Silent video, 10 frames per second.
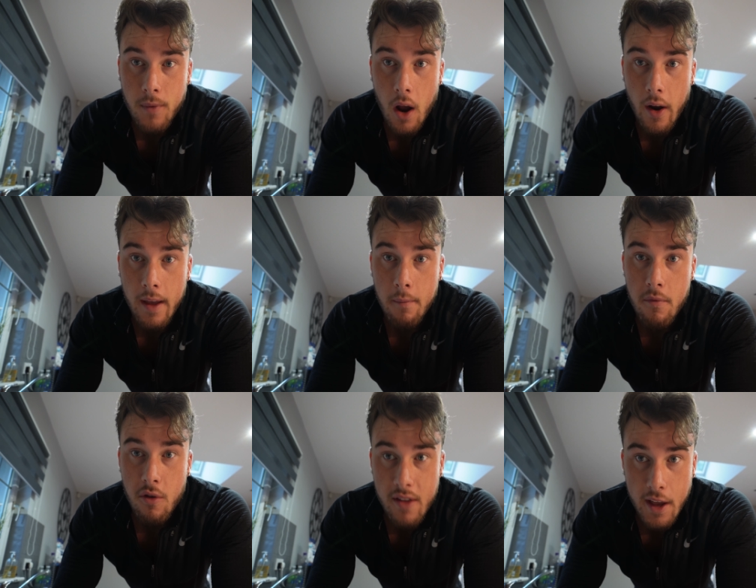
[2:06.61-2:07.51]
Right?
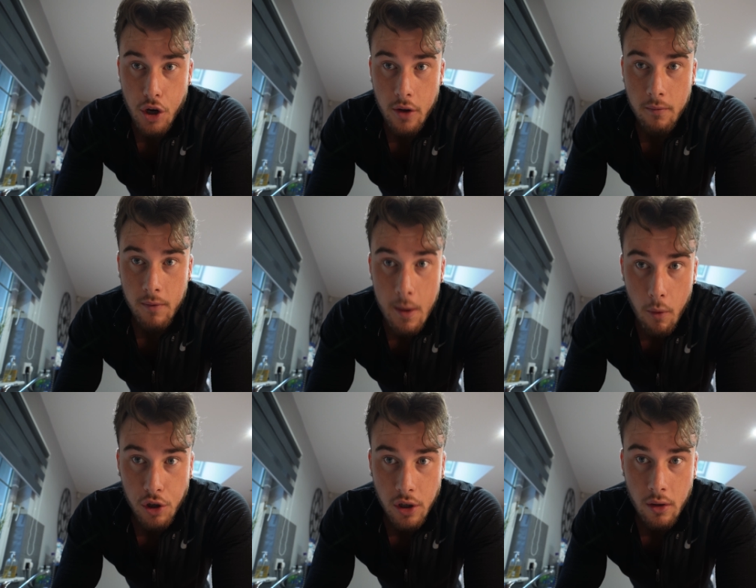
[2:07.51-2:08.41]
So stay tuned. Keep
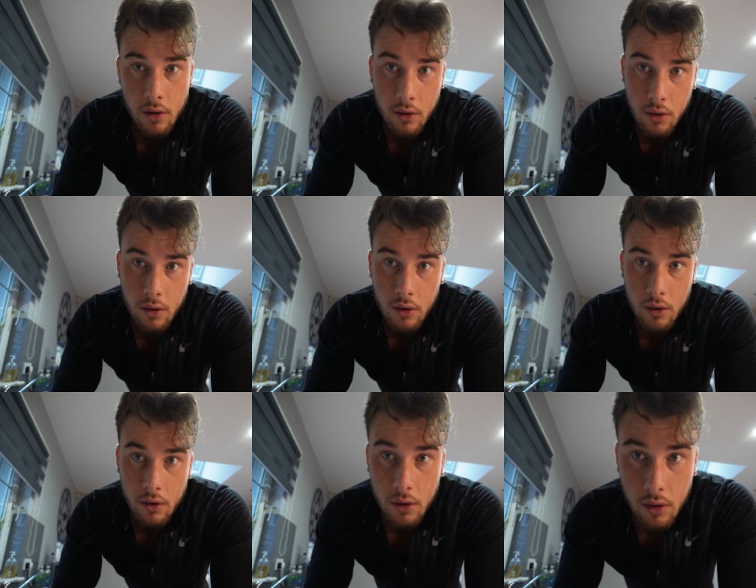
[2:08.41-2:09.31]
watching
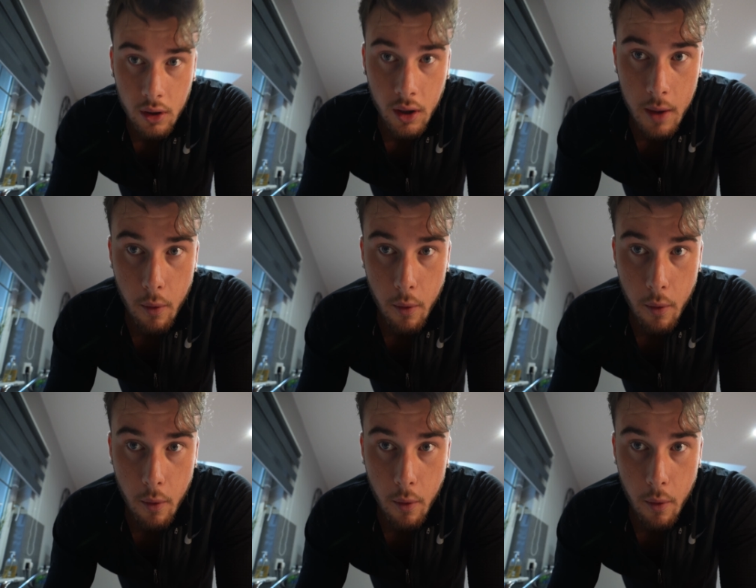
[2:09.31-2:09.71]
keep